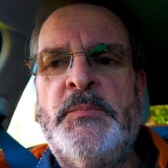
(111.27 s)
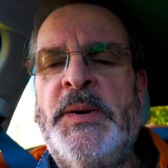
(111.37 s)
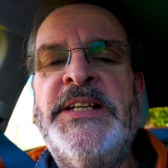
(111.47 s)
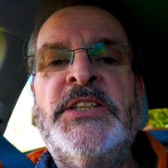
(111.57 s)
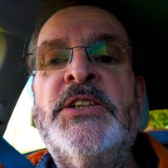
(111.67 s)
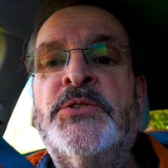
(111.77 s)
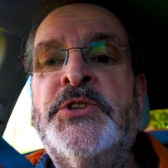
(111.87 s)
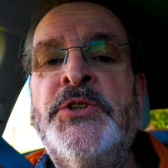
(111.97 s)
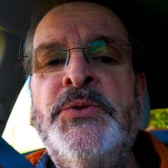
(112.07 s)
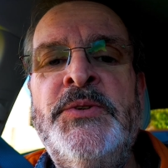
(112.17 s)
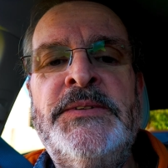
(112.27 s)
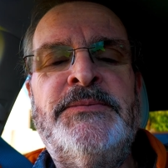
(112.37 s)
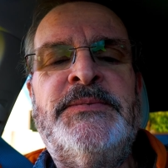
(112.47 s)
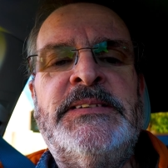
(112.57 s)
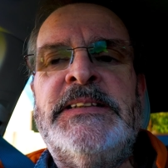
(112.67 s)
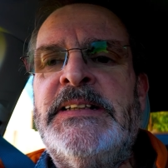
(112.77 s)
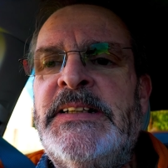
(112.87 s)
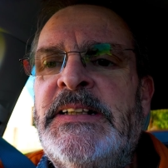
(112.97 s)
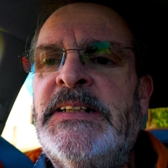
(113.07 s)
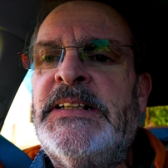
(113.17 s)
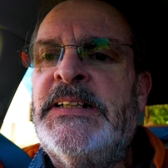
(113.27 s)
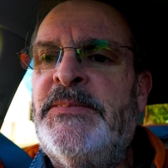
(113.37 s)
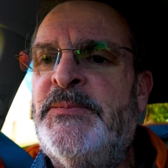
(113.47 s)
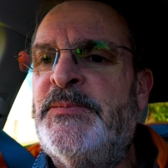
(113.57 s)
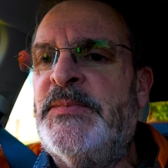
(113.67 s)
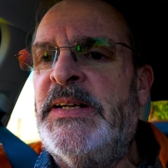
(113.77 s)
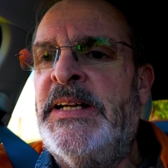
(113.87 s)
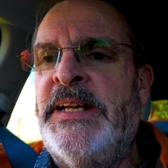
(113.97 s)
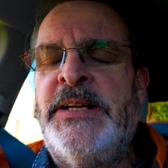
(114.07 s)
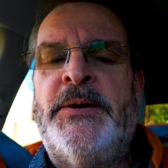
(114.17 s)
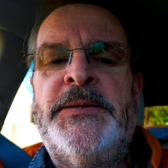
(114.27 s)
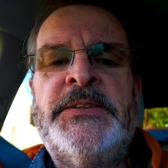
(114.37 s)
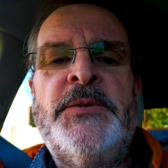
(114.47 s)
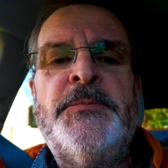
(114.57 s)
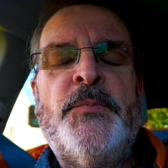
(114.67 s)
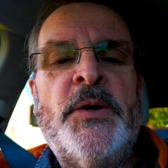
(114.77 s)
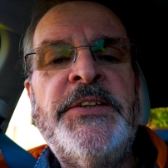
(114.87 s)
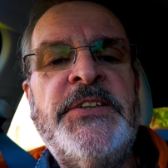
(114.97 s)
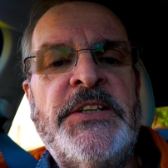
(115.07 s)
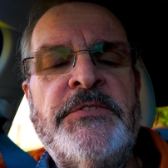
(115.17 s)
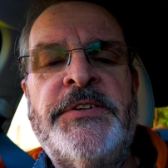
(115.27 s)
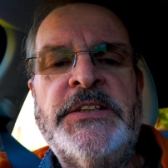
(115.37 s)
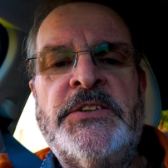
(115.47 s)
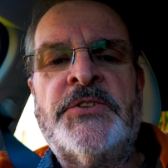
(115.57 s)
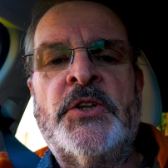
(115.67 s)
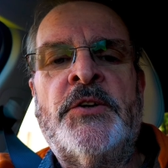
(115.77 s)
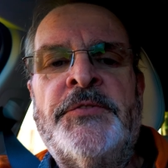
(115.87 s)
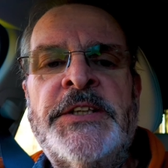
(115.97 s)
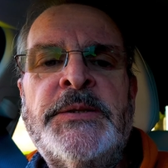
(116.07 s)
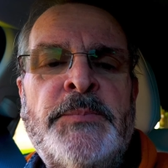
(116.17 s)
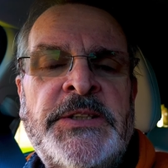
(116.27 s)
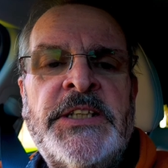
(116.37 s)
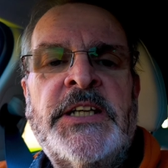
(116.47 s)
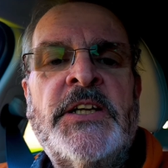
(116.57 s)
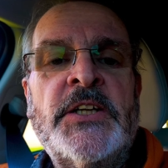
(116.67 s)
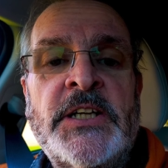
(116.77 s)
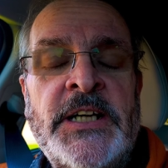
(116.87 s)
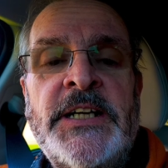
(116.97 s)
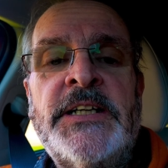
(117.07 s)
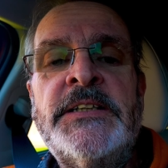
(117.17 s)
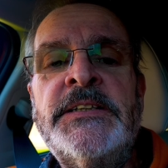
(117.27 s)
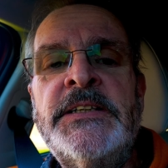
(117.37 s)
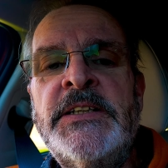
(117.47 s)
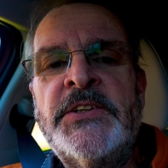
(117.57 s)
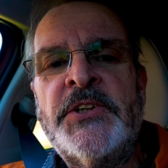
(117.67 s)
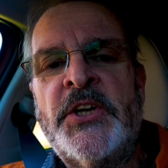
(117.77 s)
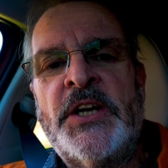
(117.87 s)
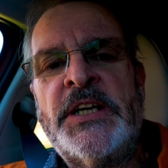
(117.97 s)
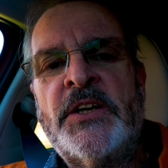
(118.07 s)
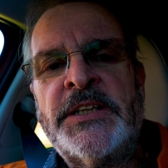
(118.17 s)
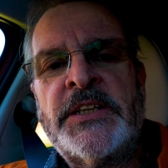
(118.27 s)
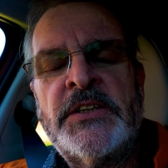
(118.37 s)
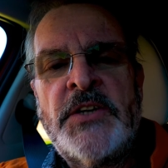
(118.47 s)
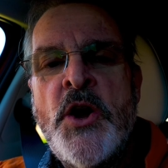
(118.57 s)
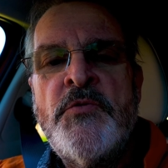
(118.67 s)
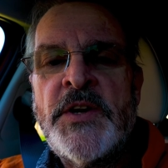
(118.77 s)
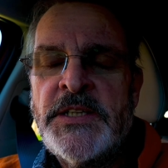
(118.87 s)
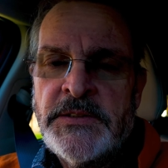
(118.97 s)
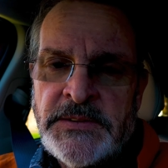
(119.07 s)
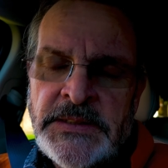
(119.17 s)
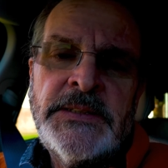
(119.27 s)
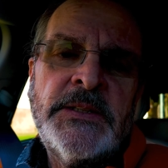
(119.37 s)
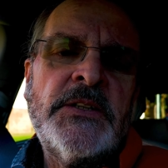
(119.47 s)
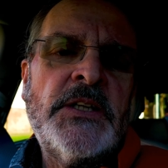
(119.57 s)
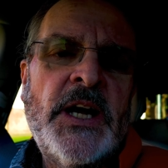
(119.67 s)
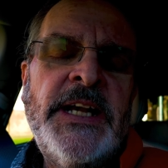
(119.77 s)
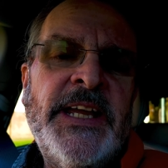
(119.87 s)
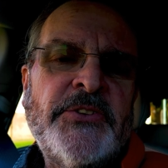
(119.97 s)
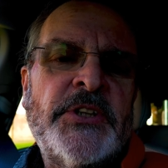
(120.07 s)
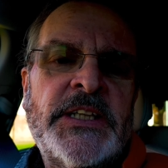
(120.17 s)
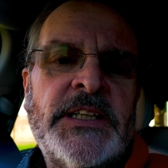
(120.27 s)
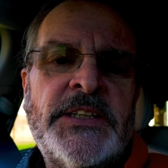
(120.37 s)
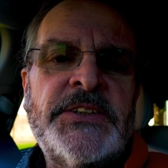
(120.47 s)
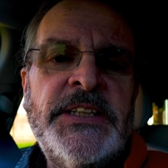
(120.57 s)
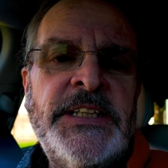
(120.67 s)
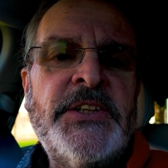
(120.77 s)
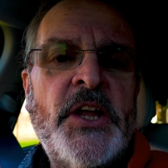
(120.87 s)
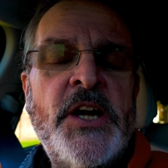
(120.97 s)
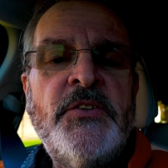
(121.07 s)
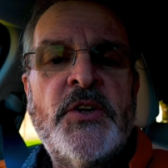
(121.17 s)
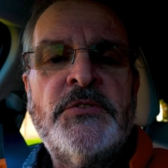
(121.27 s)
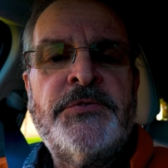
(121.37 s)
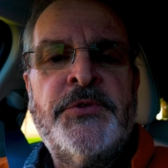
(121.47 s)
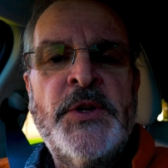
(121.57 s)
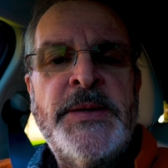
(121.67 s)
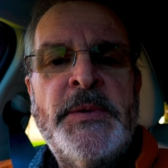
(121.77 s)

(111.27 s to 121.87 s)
Plays a little tune. Um, uh, anyway, so one of the other features of this particular car that I like over electric cars is that I've got fully